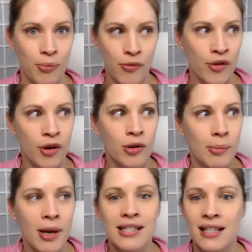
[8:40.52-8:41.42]
for
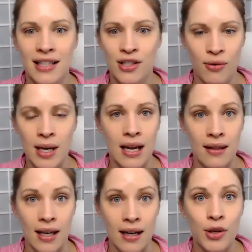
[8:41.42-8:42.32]
basically doing
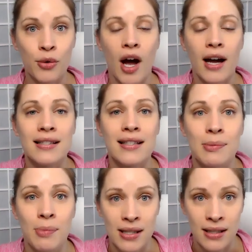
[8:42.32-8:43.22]
nothing. You guys, this
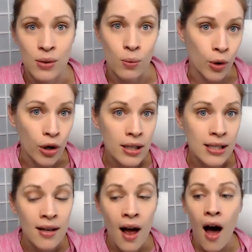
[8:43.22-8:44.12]
business
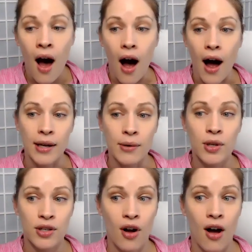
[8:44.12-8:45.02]
works. I
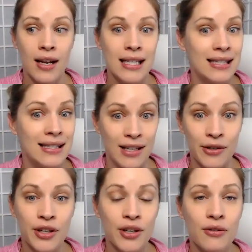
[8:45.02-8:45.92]
would not
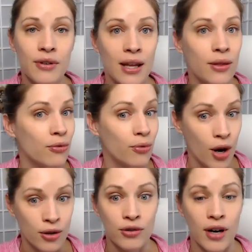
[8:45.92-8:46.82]
steer you in the
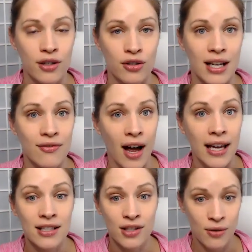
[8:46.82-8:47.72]
wrong direction. If I
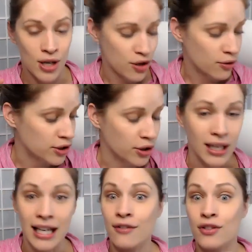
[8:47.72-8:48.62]
can do it, you can do
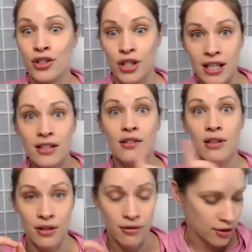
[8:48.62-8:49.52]
it. If she can do
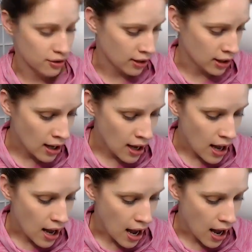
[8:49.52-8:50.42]
it, you can do
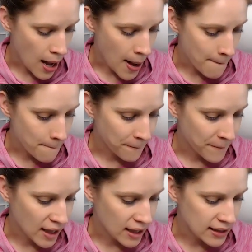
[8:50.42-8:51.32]
it. Um,
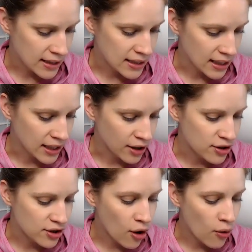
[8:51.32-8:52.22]
let's see here.
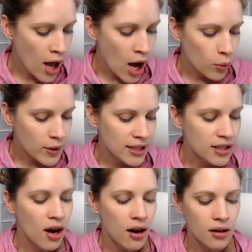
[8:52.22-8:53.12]
So we did
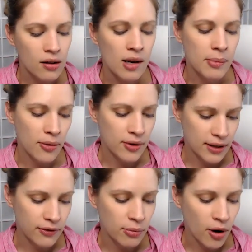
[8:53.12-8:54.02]
talk a lot about the
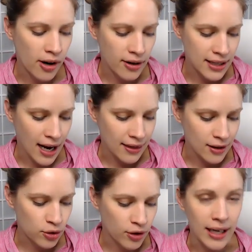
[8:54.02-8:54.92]
different products at the
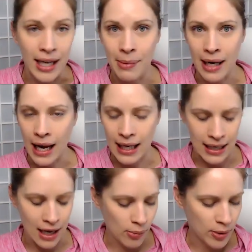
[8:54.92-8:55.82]
training, but I can
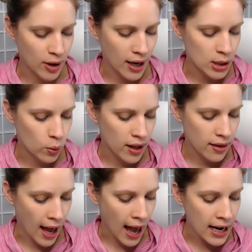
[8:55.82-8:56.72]
help you guys with
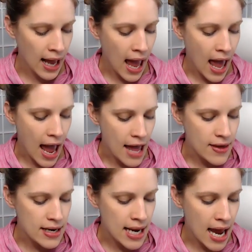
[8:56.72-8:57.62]
that. And
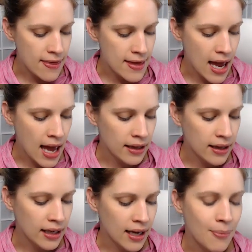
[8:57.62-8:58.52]
then and the and
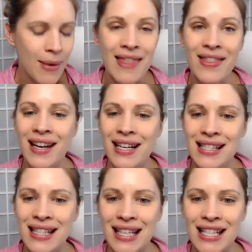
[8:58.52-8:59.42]
the um, and the nice
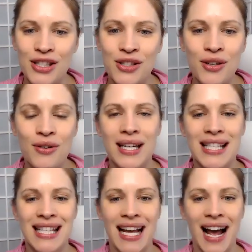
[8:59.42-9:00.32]
thing is too
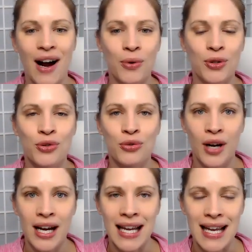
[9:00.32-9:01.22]
is that our
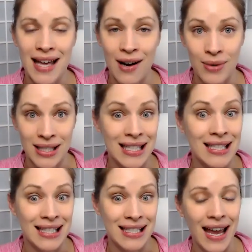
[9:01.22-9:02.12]
training that we
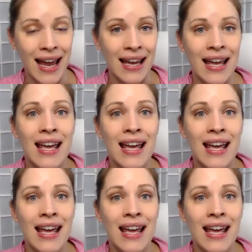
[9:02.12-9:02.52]
did today